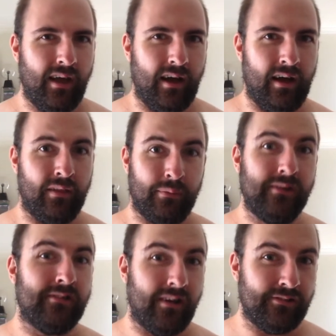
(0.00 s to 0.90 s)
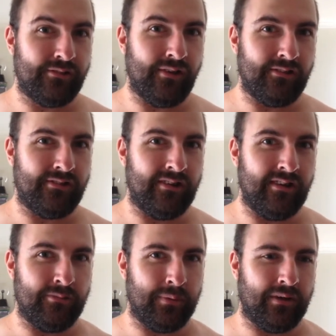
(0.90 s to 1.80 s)
the reason I suggested it
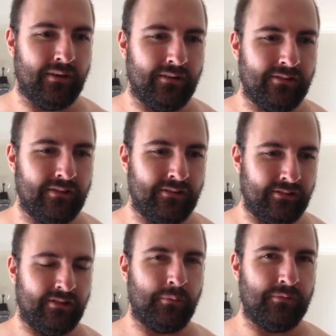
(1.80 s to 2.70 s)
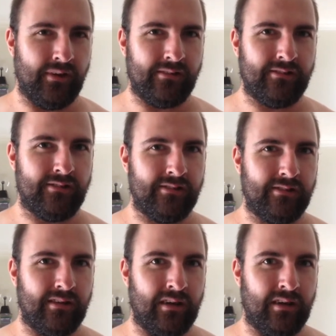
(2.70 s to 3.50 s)
is because it's a subject